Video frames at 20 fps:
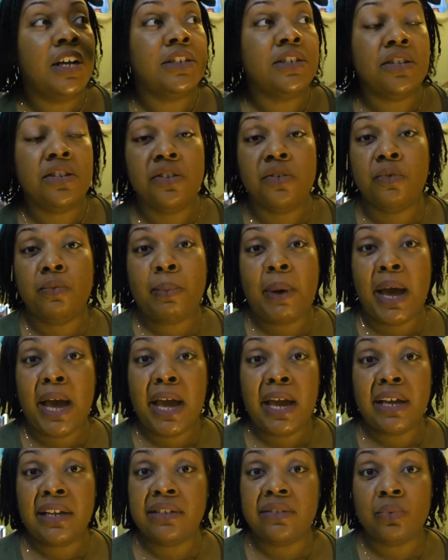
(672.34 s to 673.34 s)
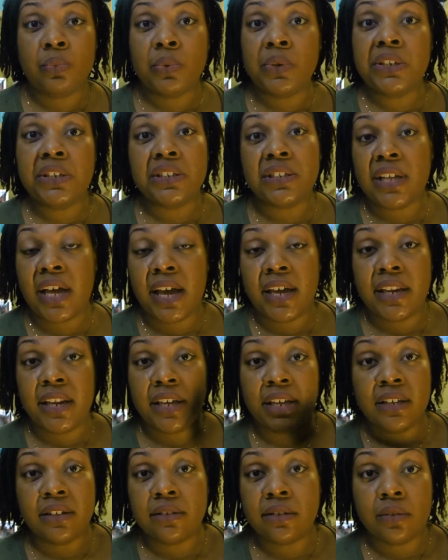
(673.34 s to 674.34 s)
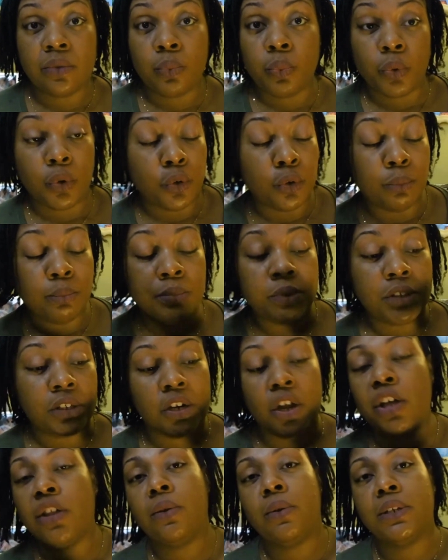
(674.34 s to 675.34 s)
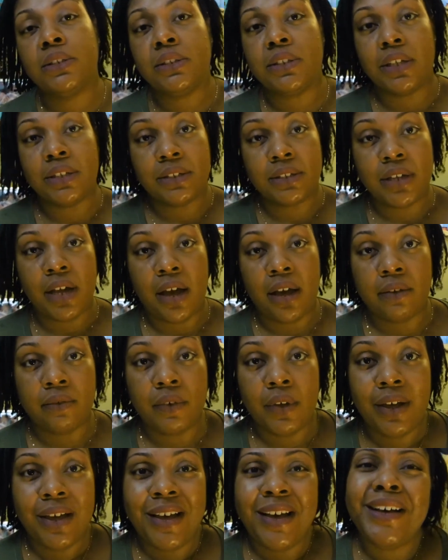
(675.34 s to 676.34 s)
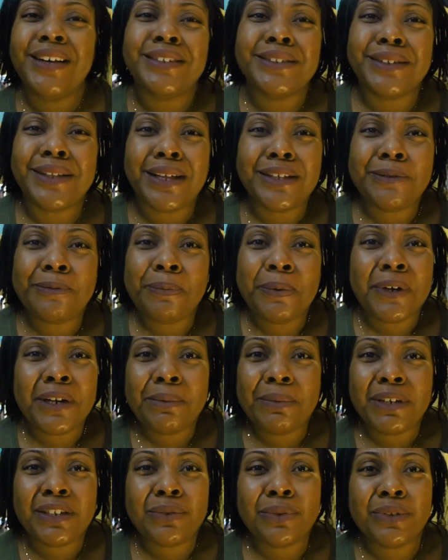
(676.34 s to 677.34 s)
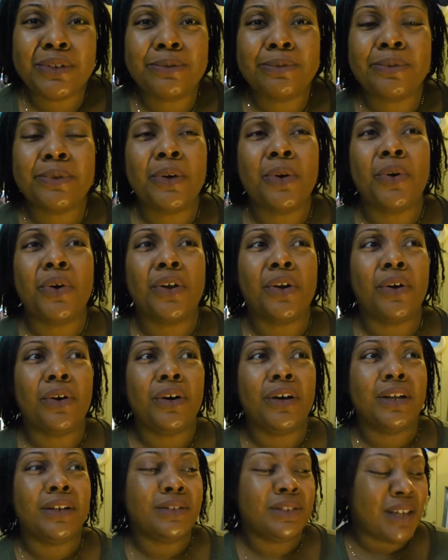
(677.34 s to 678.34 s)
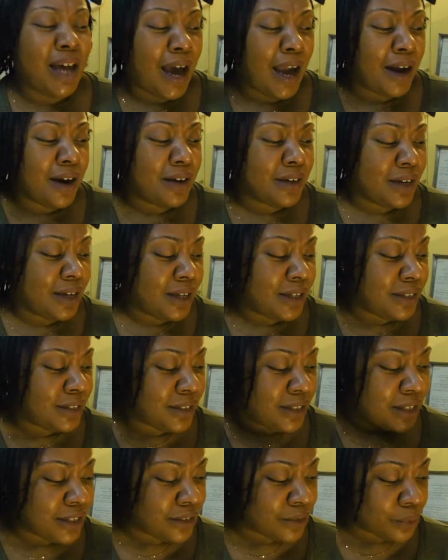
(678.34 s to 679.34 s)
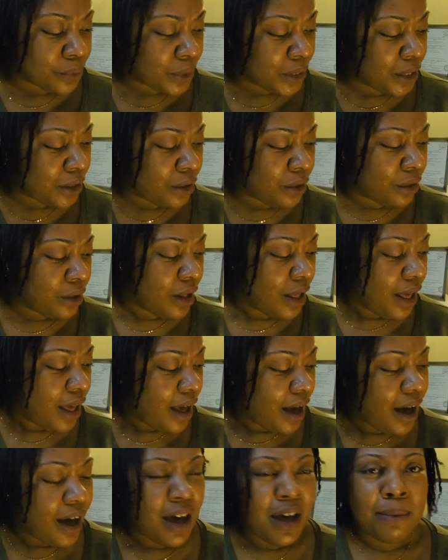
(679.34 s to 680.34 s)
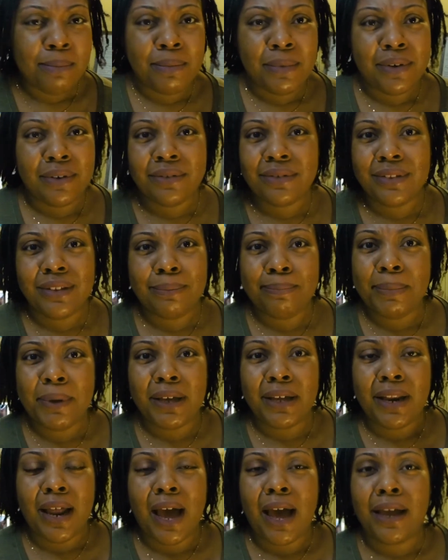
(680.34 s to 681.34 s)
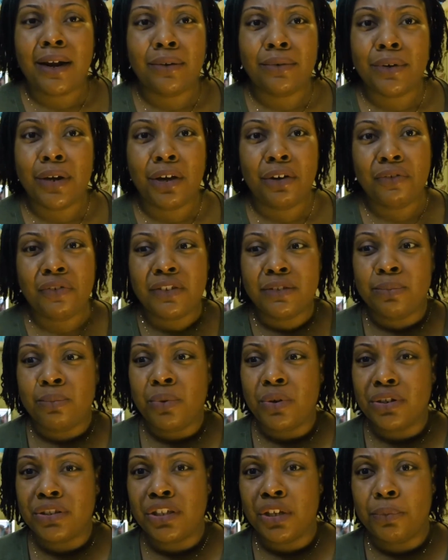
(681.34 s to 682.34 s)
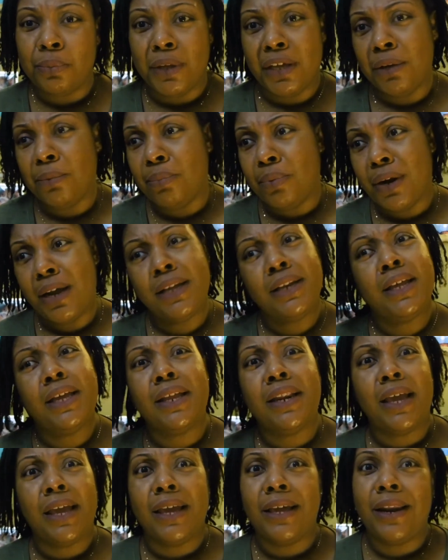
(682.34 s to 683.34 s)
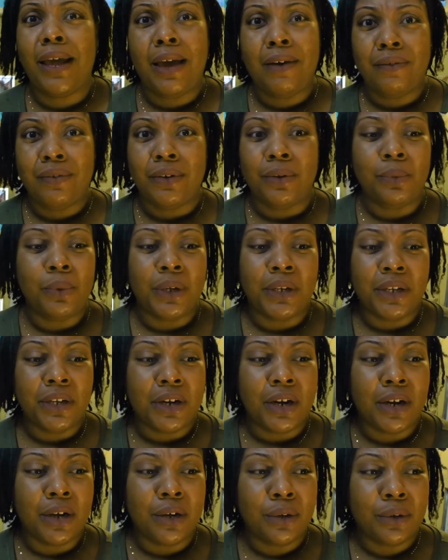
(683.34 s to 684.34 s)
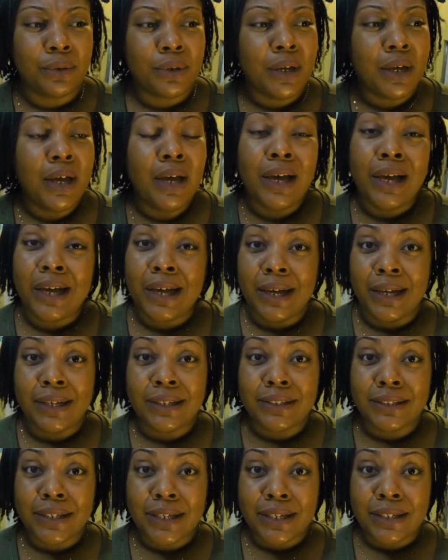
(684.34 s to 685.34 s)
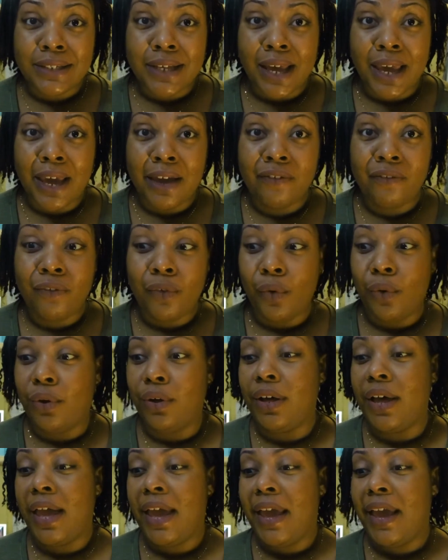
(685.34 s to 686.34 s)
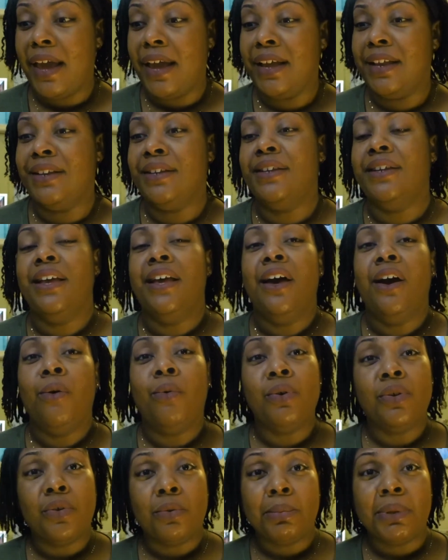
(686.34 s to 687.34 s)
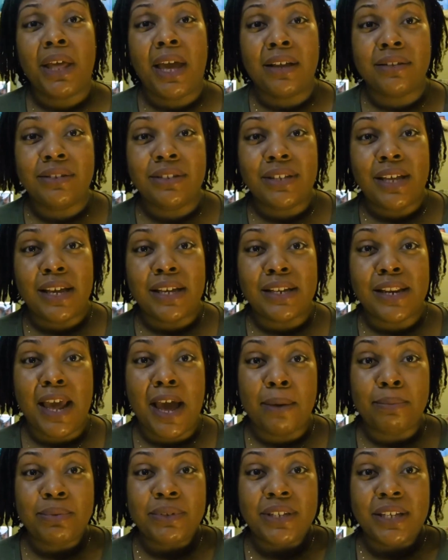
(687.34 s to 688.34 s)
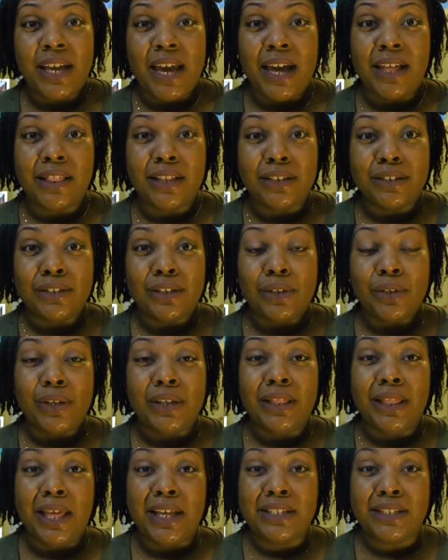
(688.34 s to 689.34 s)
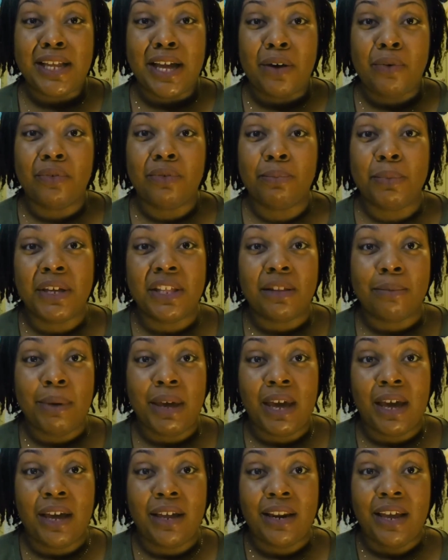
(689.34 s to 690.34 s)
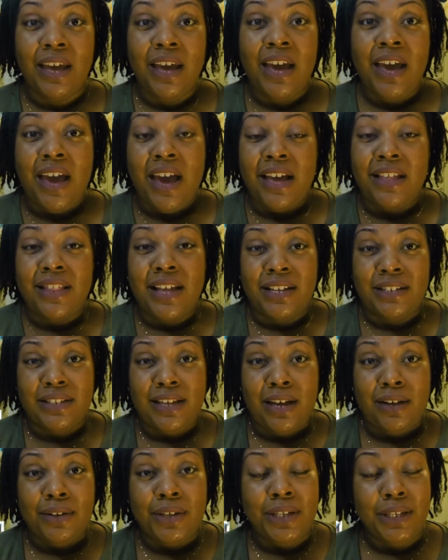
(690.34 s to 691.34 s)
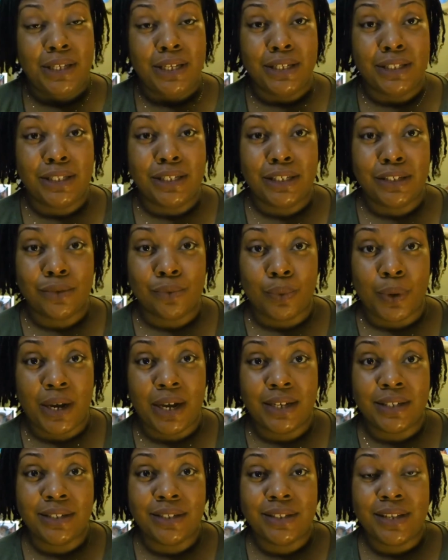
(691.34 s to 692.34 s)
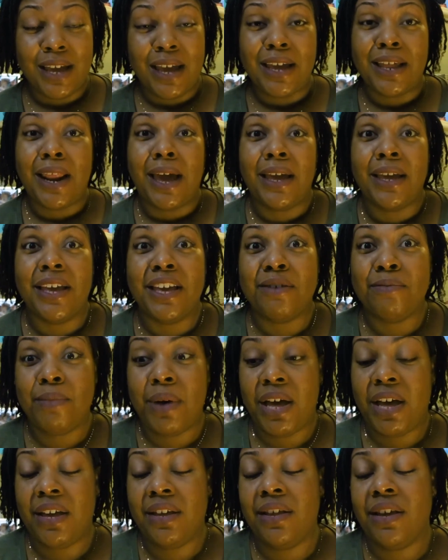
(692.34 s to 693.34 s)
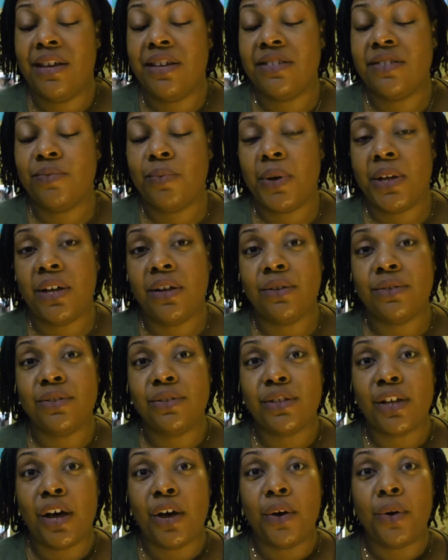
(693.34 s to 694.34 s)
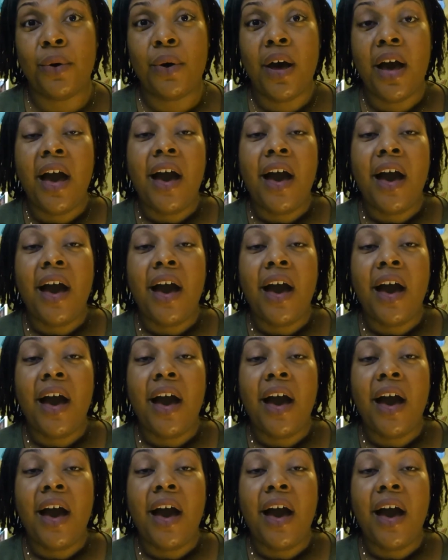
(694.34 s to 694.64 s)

to do my redesigning rooms and all the rest of that stuff. So that's pretty much what's been going on. Tiredness is real. Um, but I don't know if it's more so being pregnant and having a one-year-old because he's a handful and we normally have to take naps together. So he lays down with me in the bed and that's how he gets his rest and I get mine as well. So